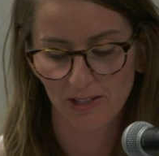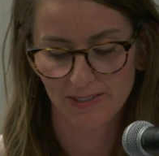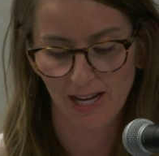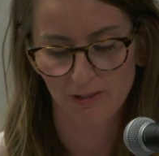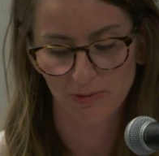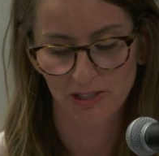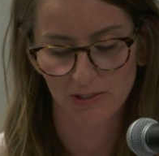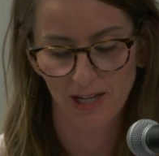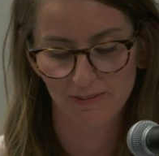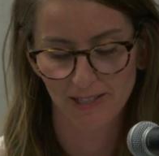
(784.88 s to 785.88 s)
our staff, we do
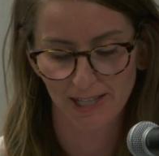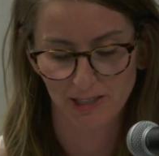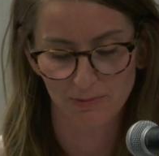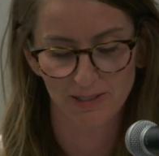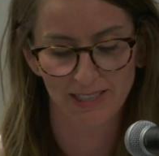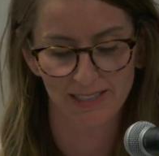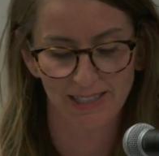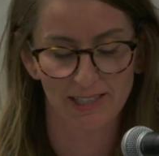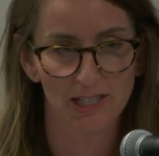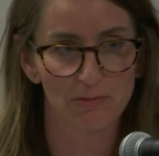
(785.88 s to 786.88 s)
have the expertise
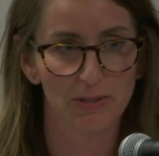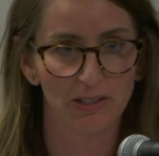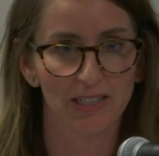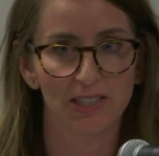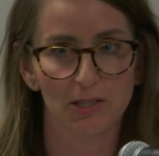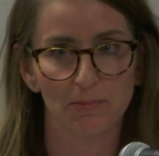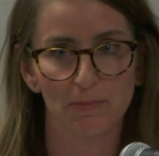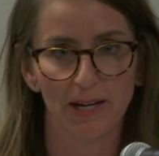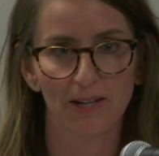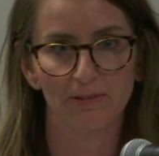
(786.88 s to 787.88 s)
and the ability to
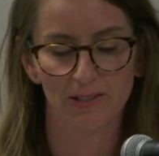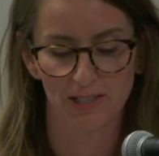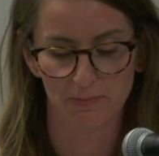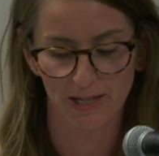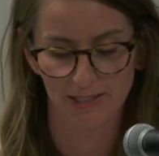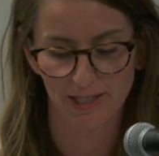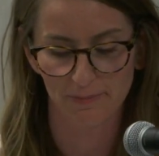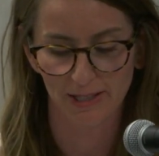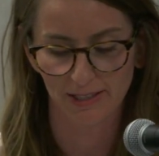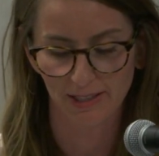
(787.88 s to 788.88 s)
prepare for this
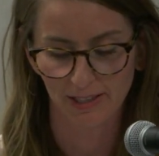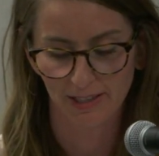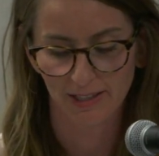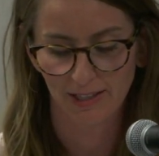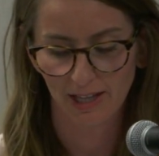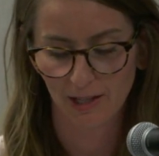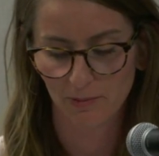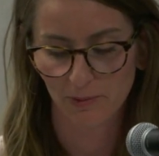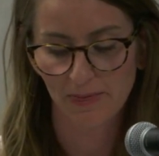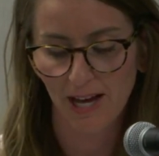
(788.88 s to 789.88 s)
pandemic.
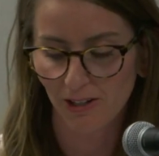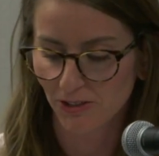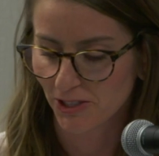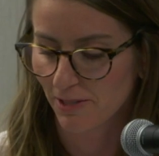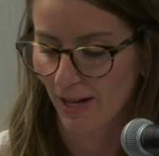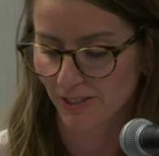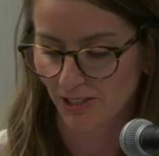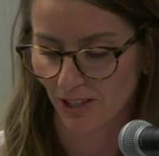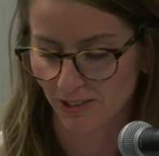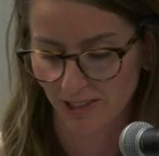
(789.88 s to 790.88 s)
With that, I'll turn it back to
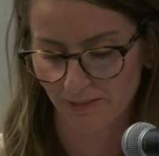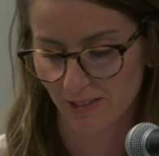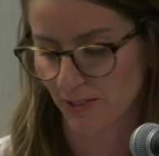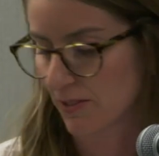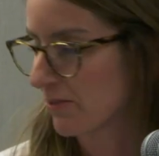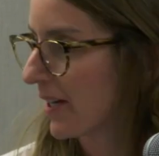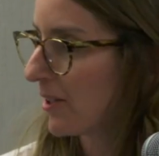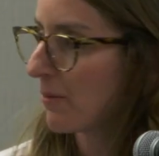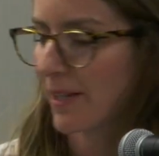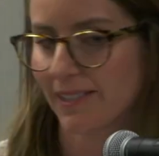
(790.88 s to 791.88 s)
Dr. Davis with the
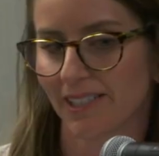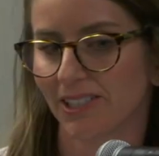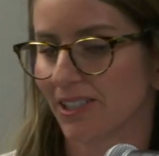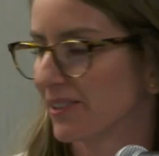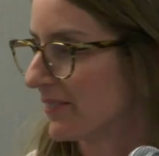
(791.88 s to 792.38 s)
final message.